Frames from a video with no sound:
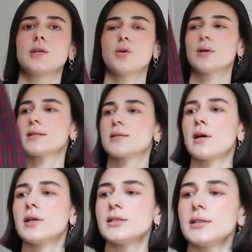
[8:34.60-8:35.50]
know, it's
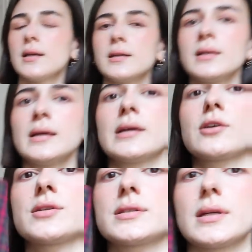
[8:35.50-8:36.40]
tartan
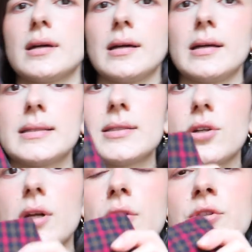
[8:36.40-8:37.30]
because it's
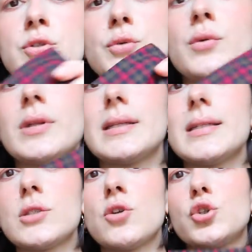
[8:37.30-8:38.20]
not houndstooth. It
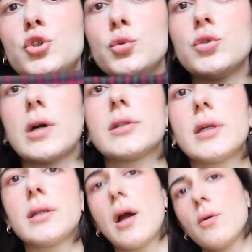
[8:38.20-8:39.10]
is not too
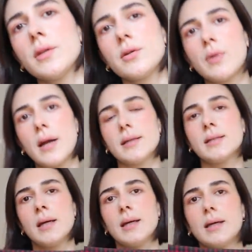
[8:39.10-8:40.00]
tartan. Now in the
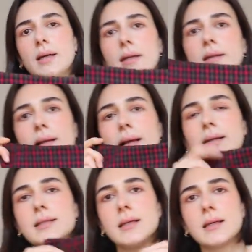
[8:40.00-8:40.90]
right, in the
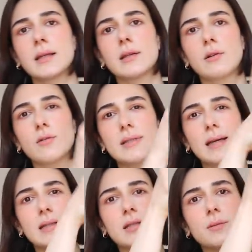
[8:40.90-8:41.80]
lighting, it looks
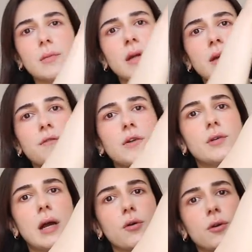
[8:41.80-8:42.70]
like it's
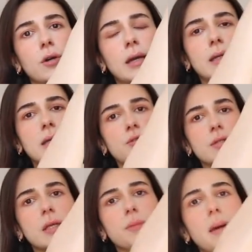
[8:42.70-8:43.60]
very out. Okay, here you
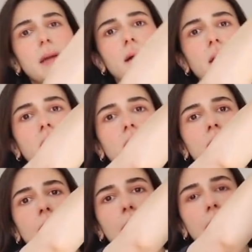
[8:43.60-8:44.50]
see it better.
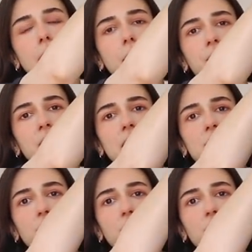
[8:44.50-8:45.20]
It's